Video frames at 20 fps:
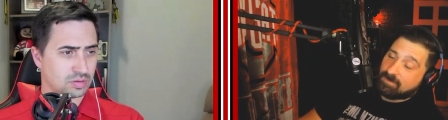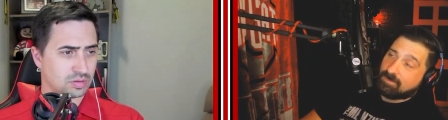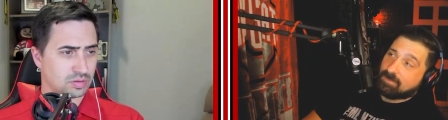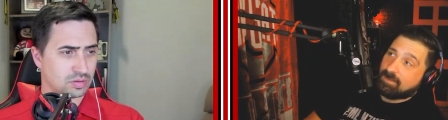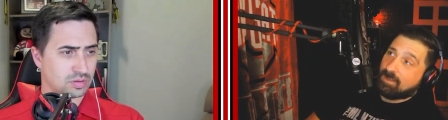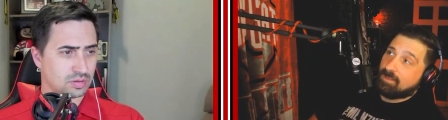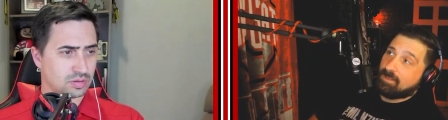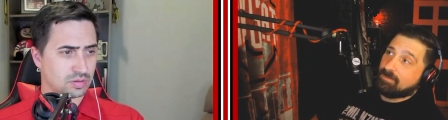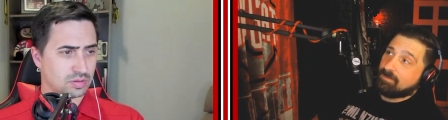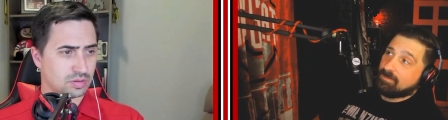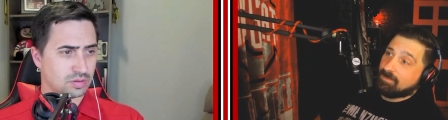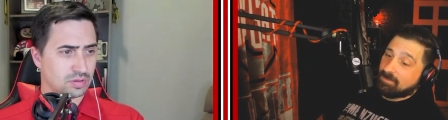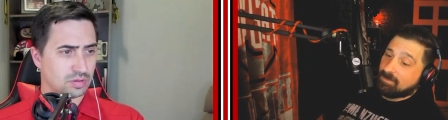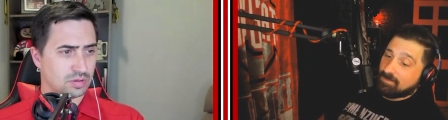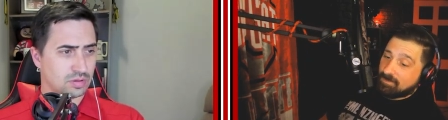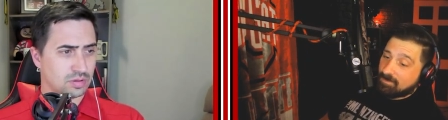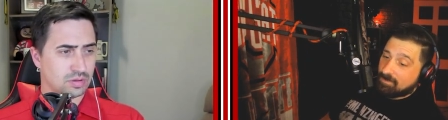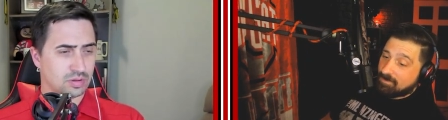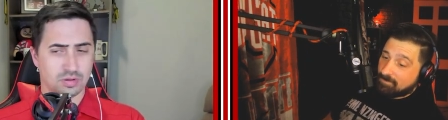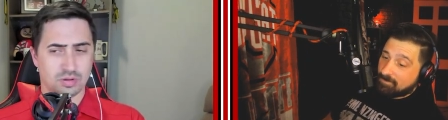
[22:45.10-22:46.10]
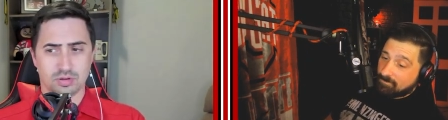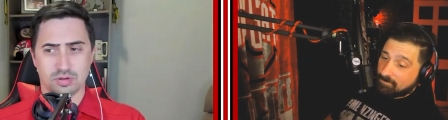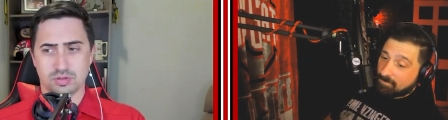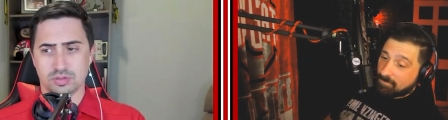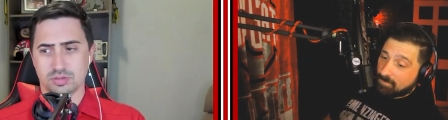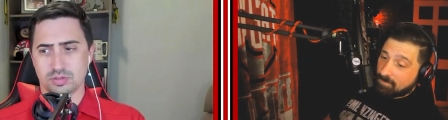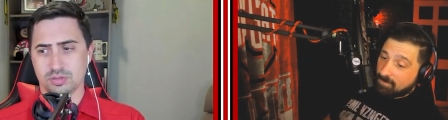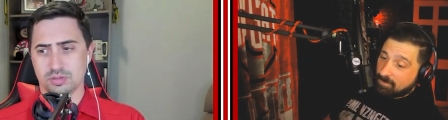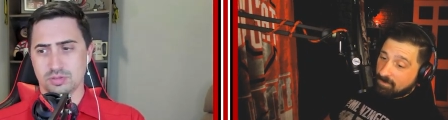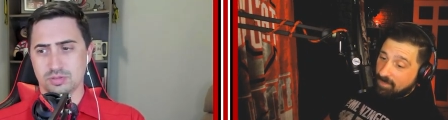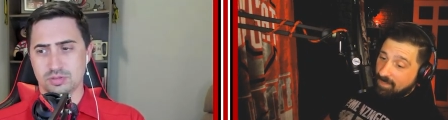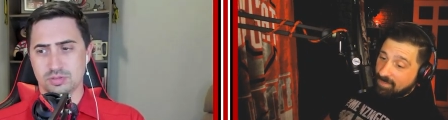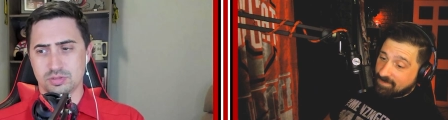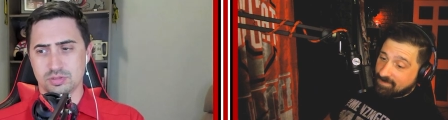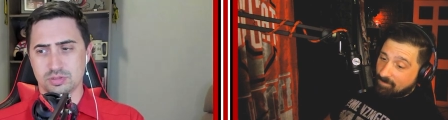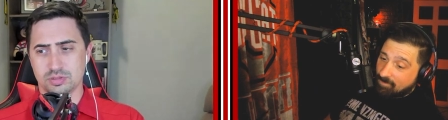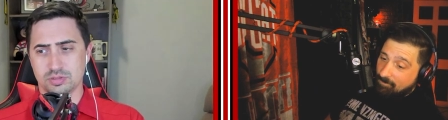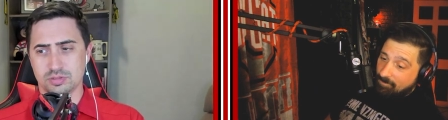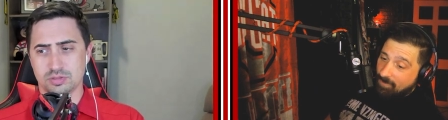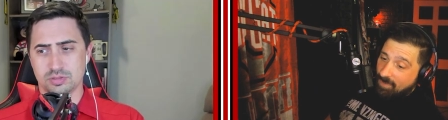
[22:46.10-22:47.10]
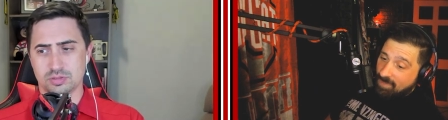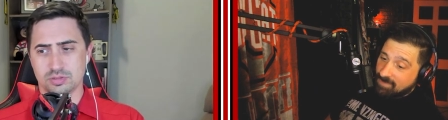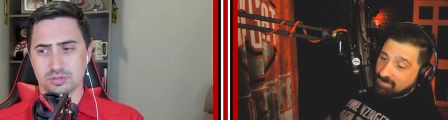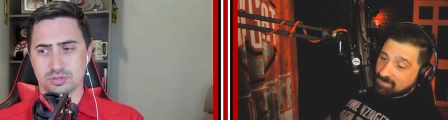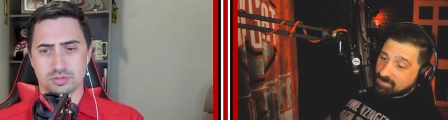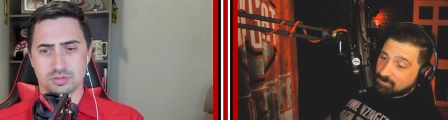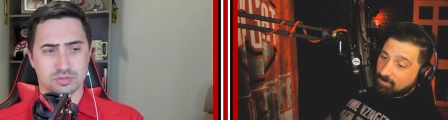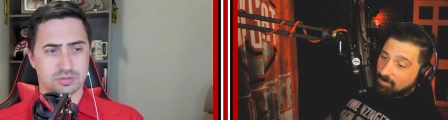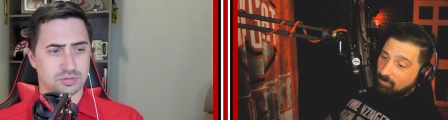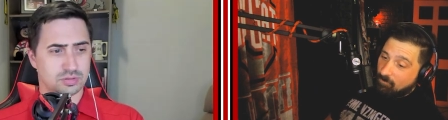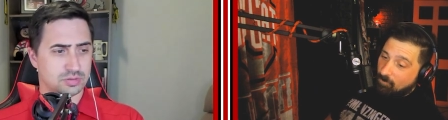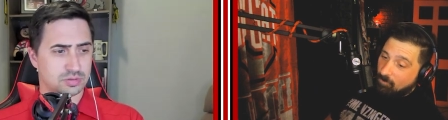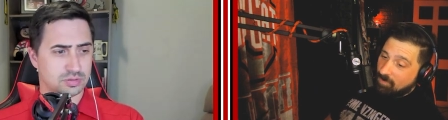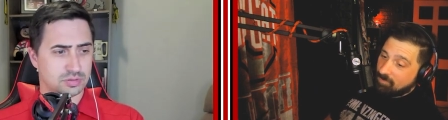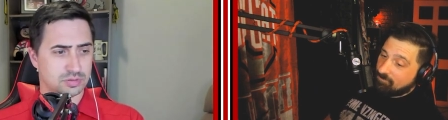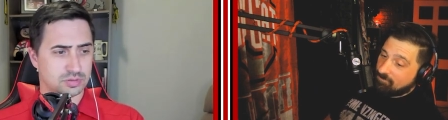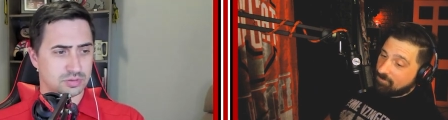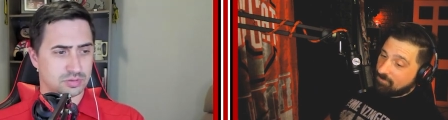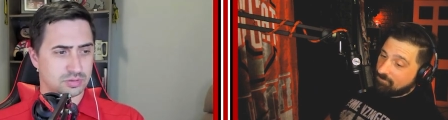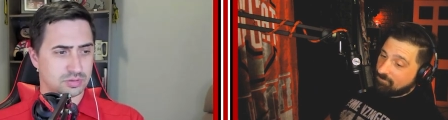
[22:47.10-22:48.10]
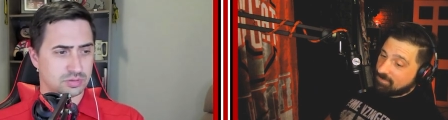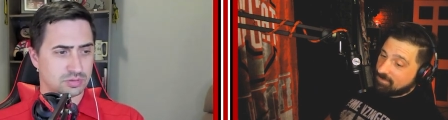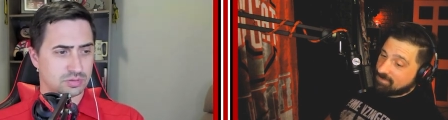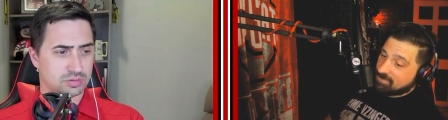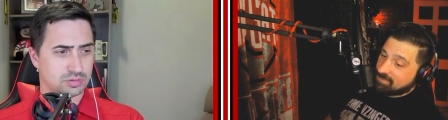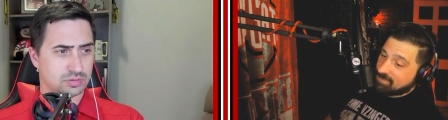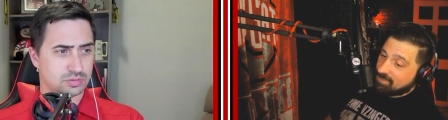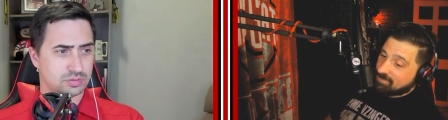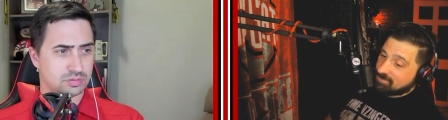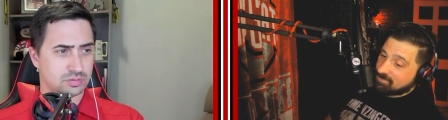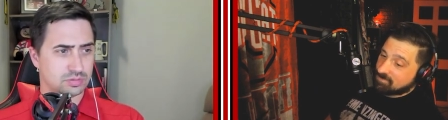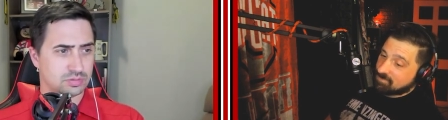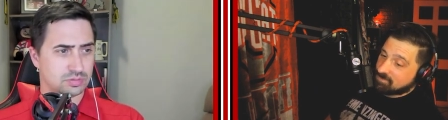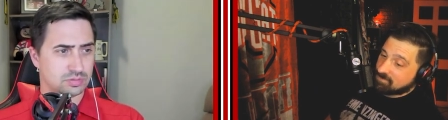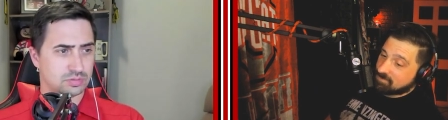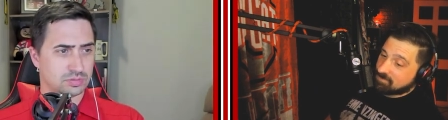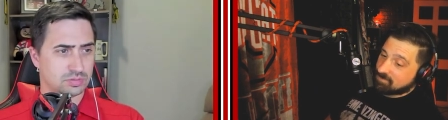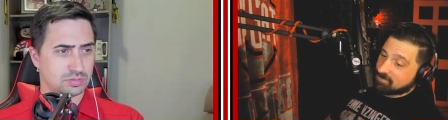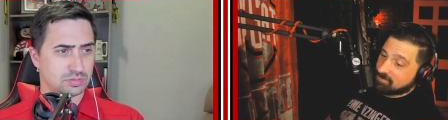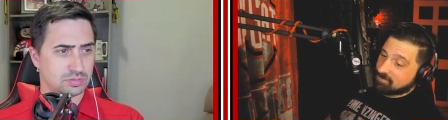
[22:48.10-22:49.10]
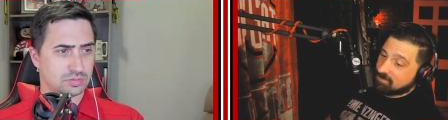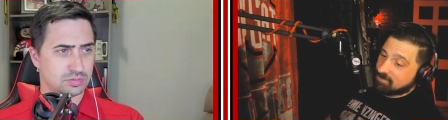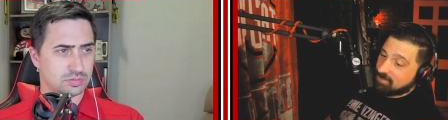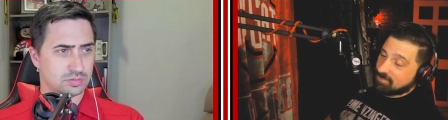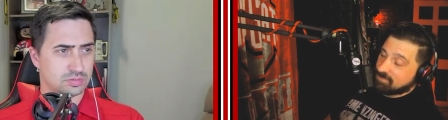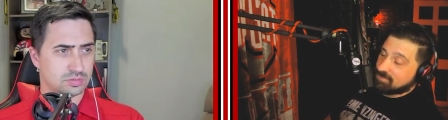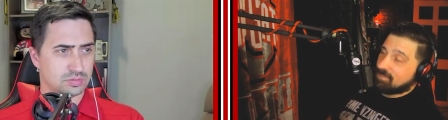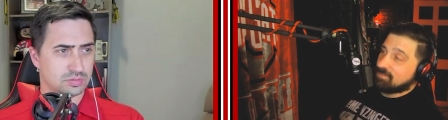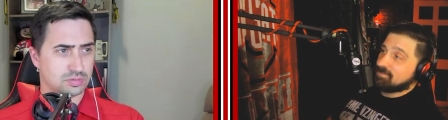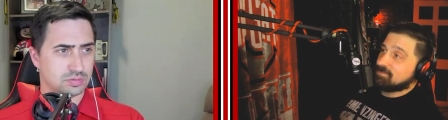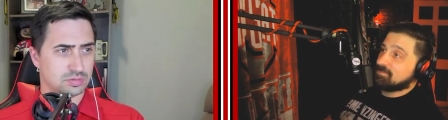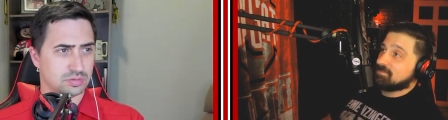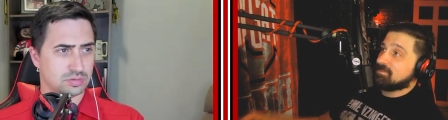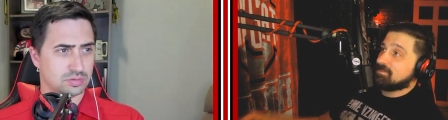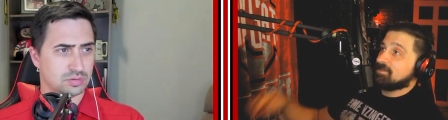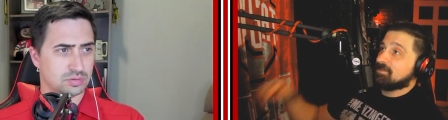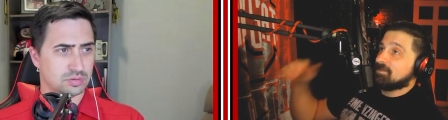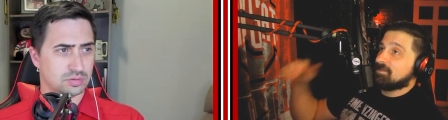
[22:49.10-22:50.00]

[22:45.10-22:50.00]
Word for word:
Speaker 1: Kyle. It depends, but one fifty-six, he says.